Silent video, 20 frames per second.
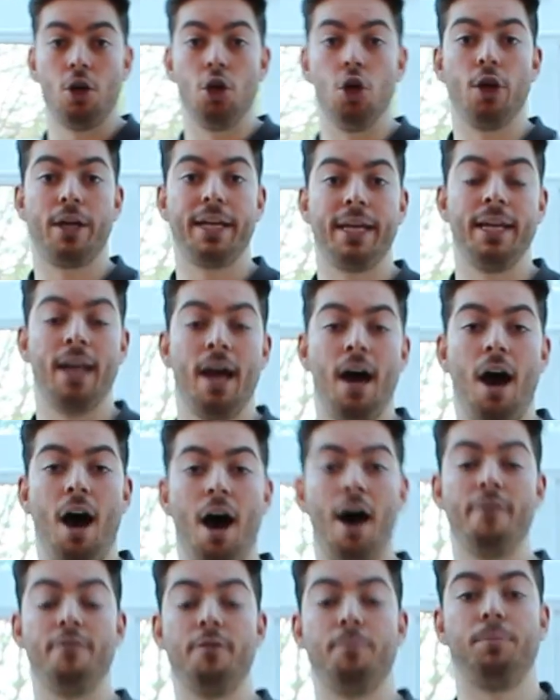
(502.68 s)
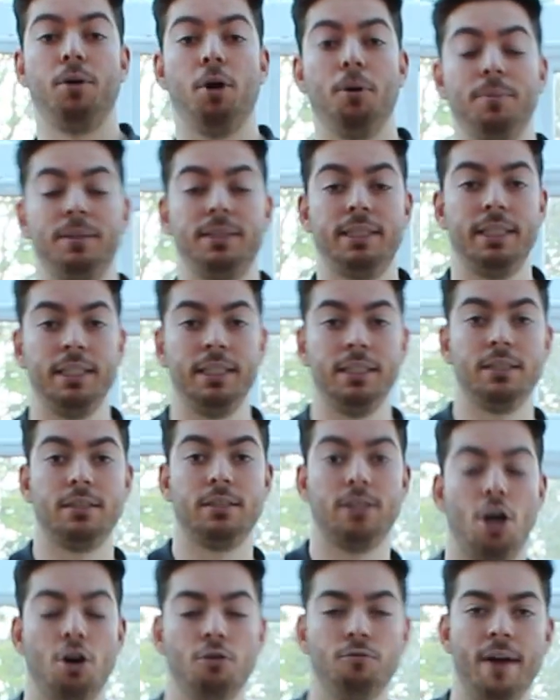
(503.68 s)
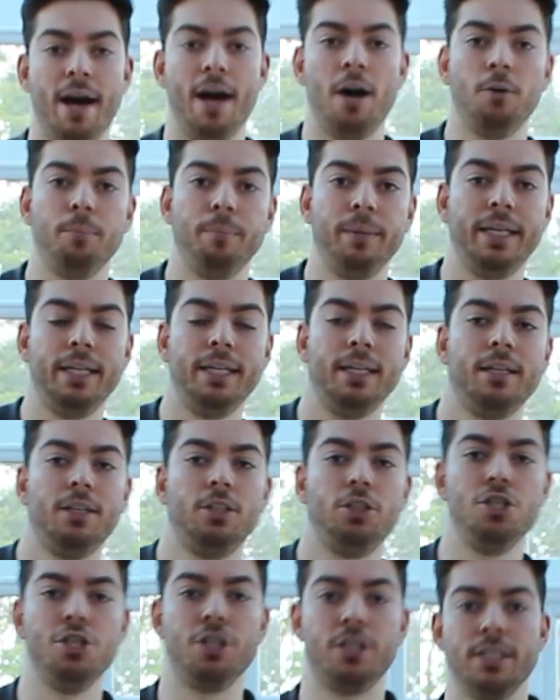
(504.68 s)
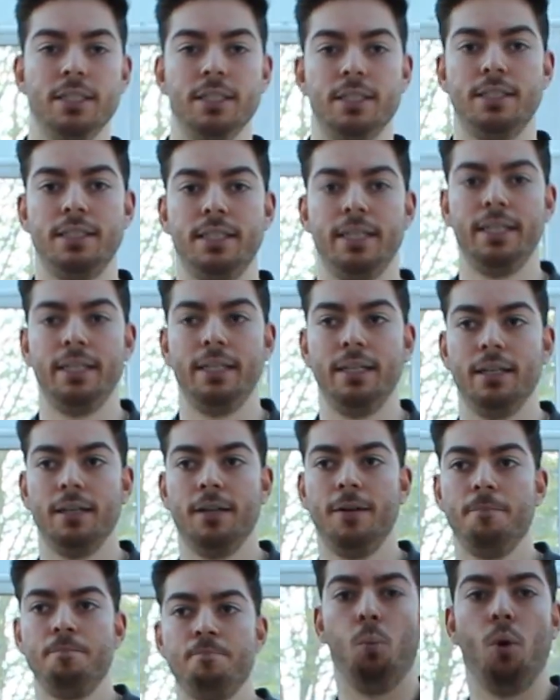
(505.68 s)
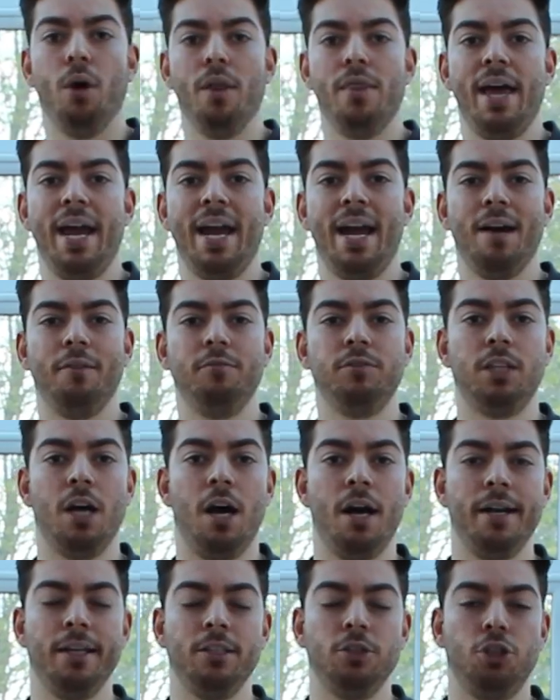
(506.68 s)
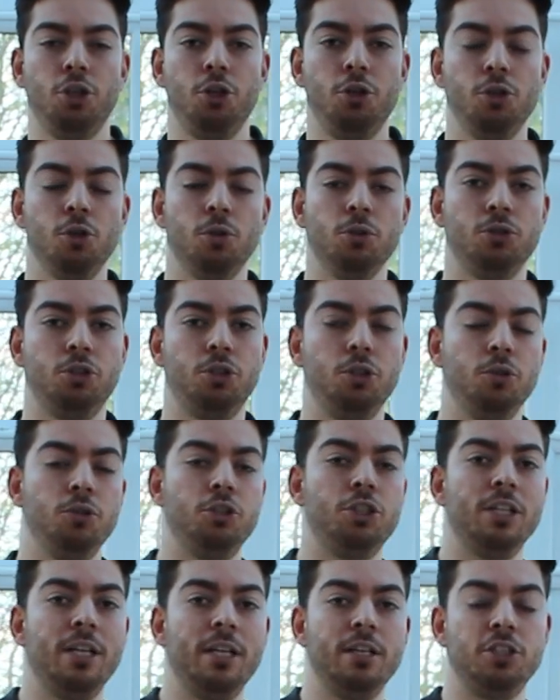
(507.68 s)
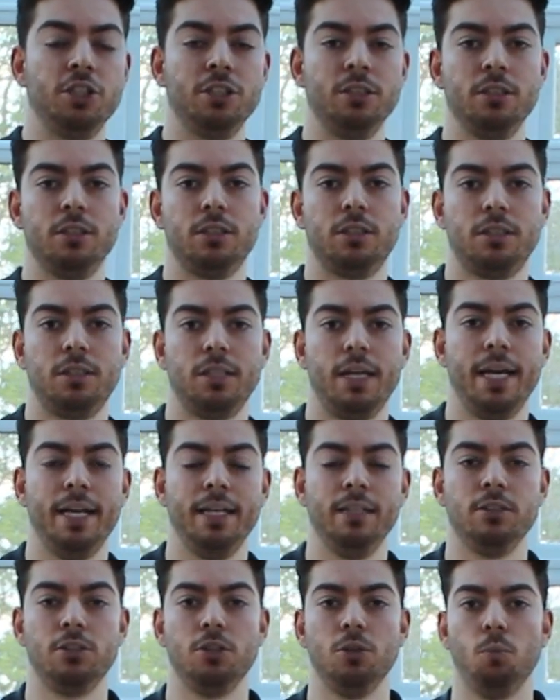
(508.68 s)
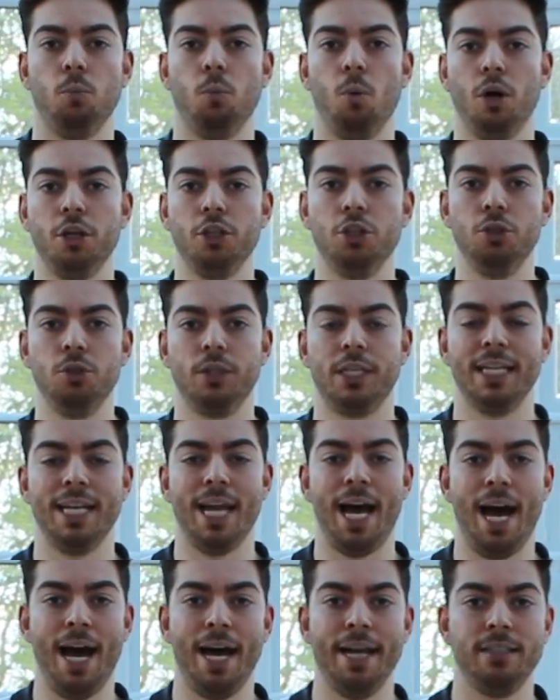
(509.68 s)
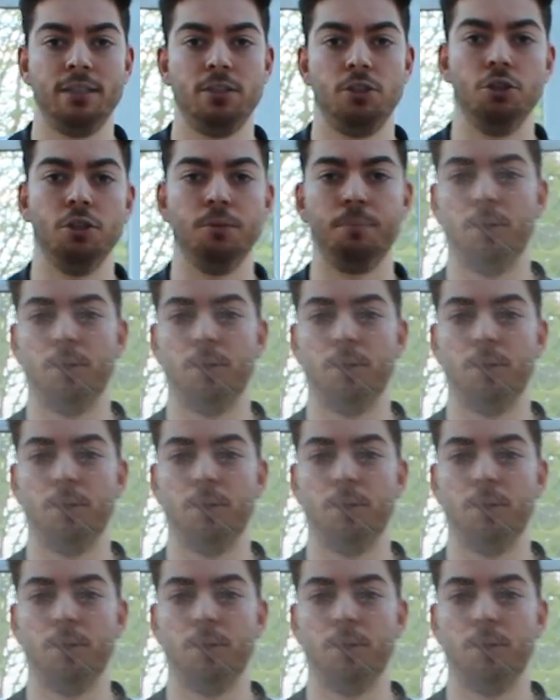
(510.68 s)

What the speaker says: looking at other properties around me, you can see what they have done and do your due diligence into what you can add to the